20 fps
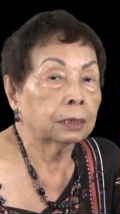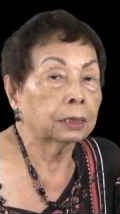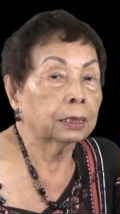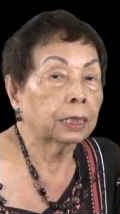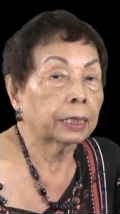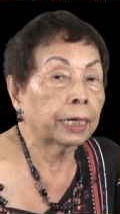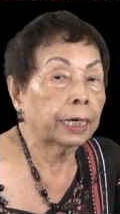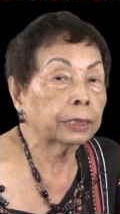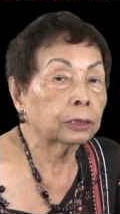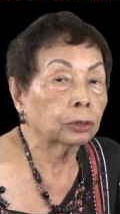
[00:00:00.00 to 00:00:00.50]

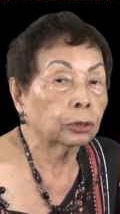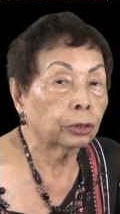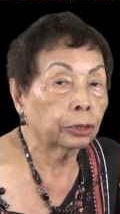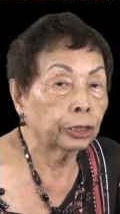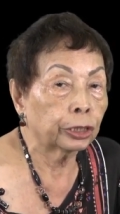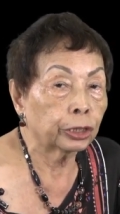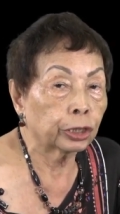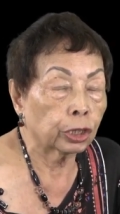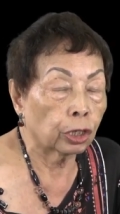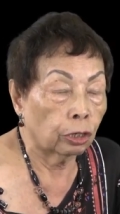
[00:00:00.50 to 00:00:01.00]

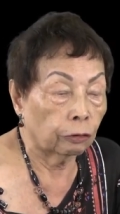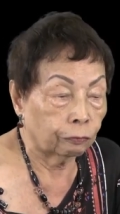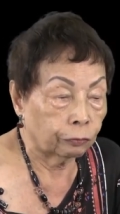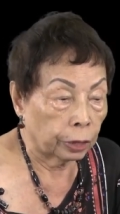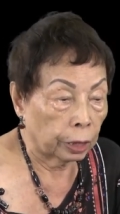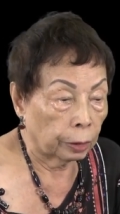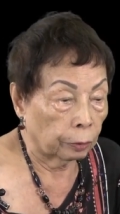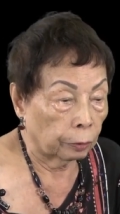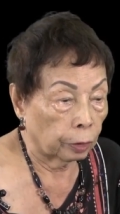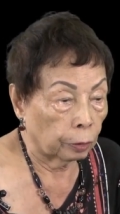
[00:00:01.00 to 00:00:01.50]
directors
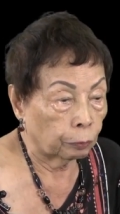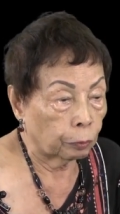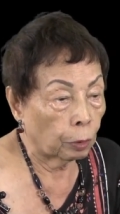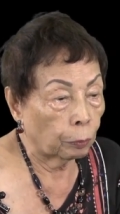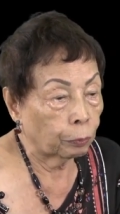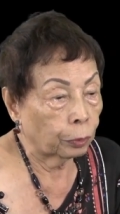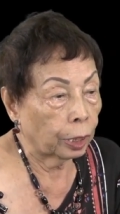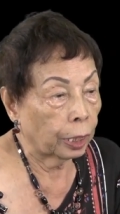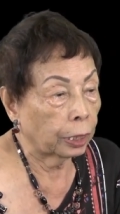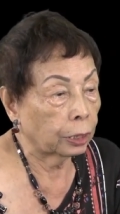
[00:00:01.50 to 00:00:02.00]
of the
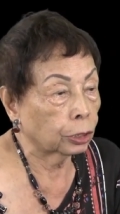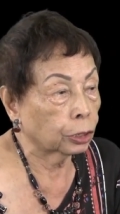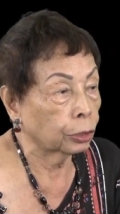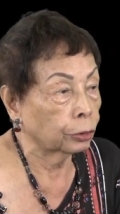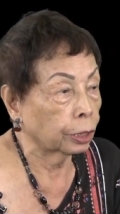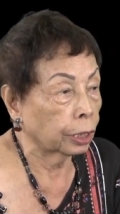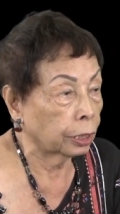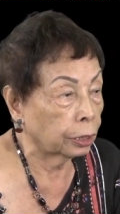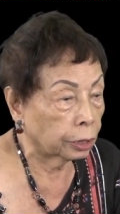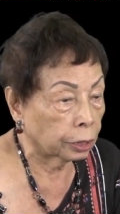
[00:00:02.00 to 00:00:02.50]

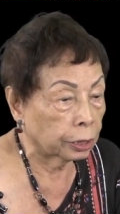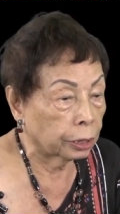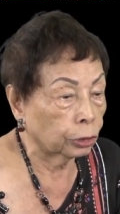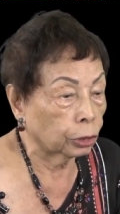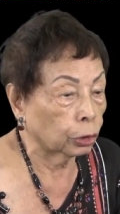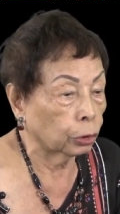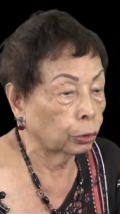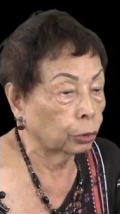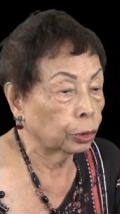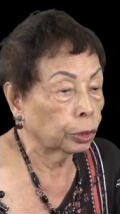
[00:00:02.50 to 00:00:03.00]
Population
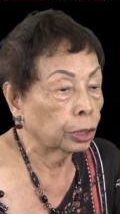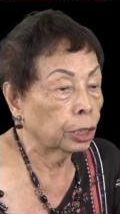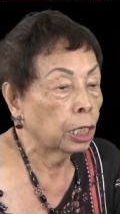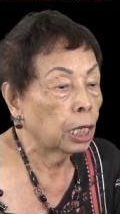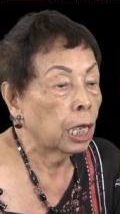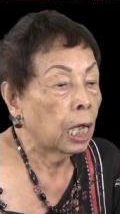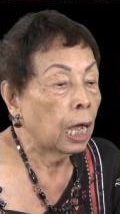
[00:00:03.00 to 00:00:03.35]
Institute